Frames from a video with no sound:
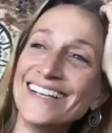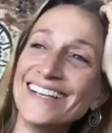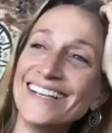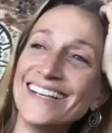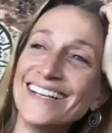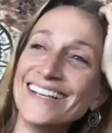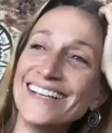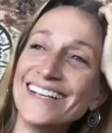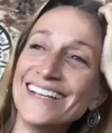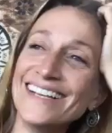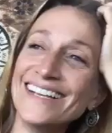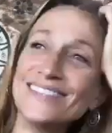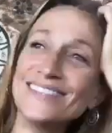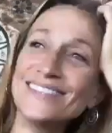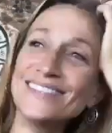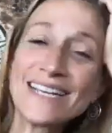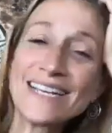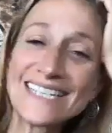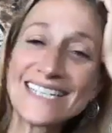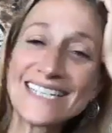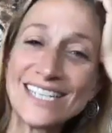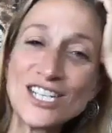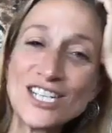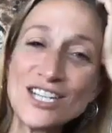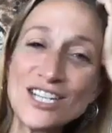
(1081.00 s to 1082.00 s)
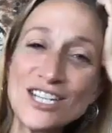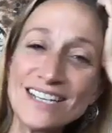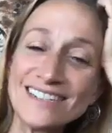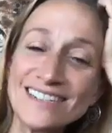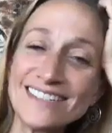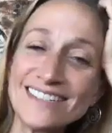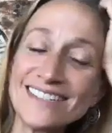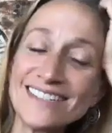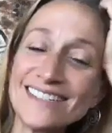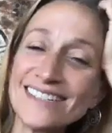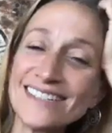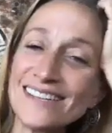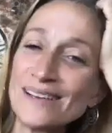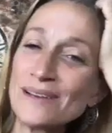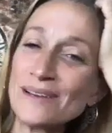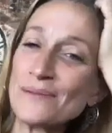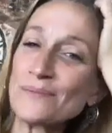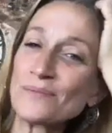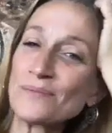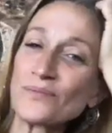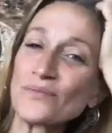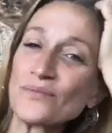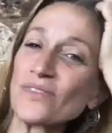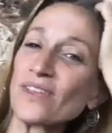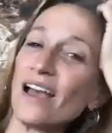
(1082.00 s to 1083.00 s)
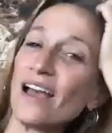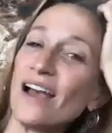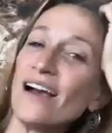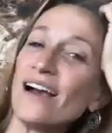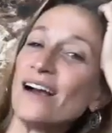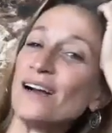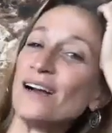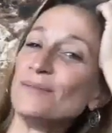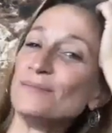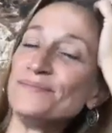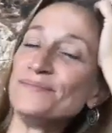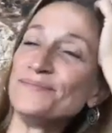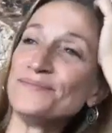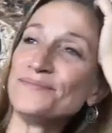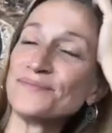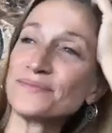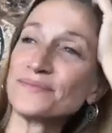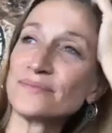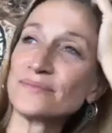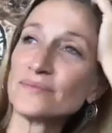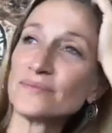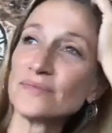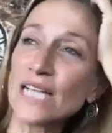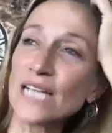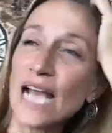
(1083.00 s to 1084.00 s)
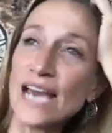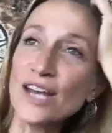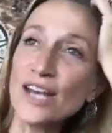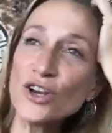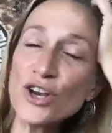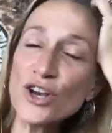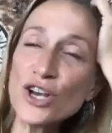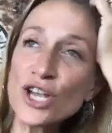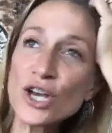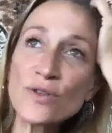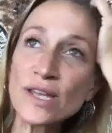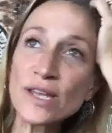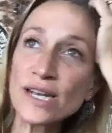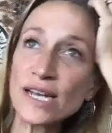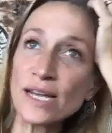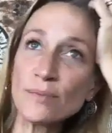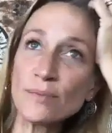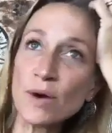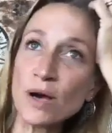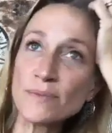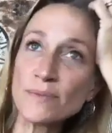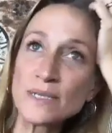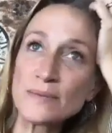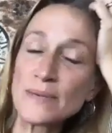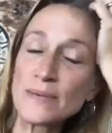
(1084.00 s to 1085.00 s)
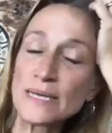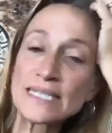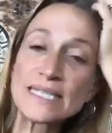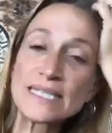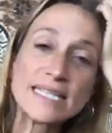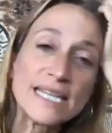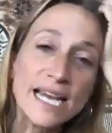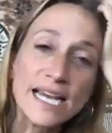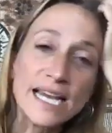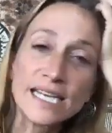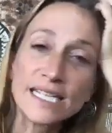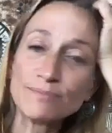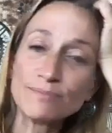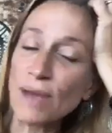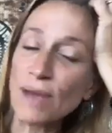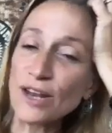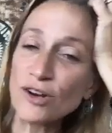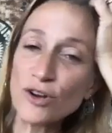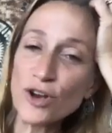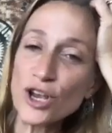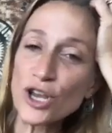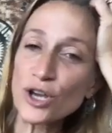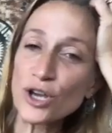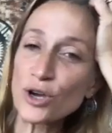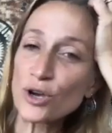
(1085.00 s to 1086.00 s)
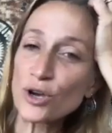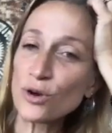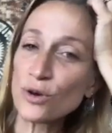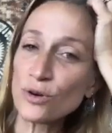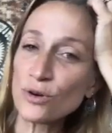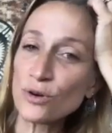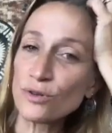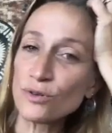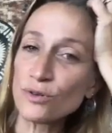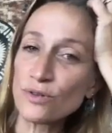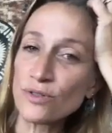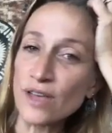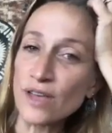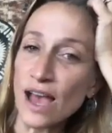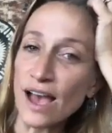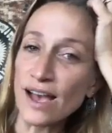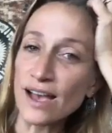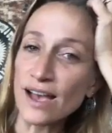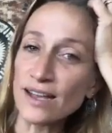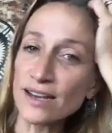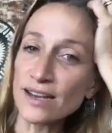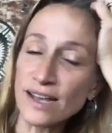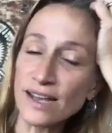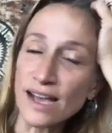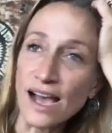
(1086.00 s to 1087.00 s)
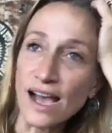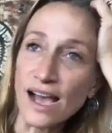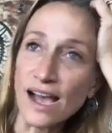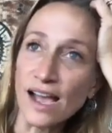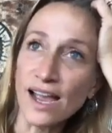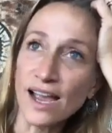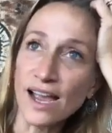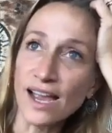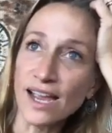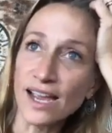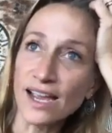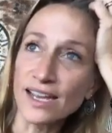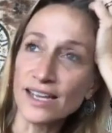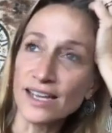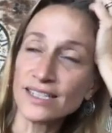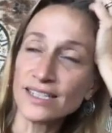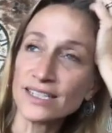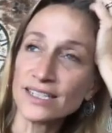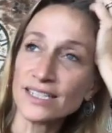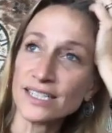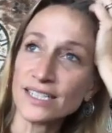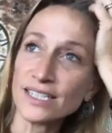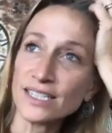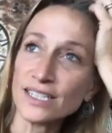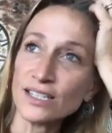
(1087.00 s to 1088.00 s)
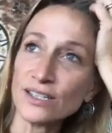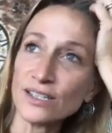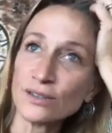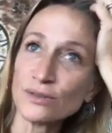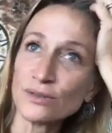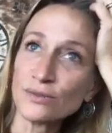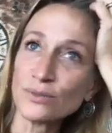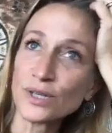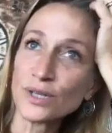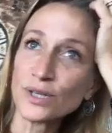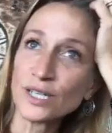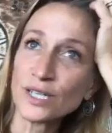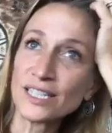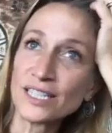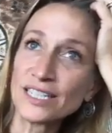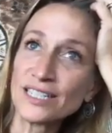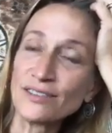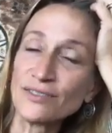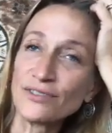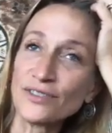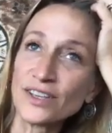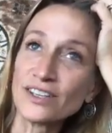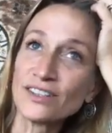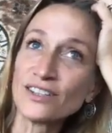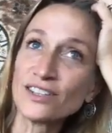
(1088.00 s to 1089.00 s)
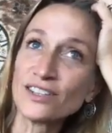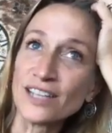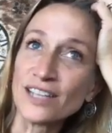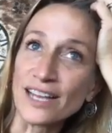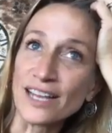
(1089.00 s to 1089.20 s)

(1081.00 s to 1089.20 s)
I make a decision. I don't know that I'm optimistic. I don't know that I really feel like...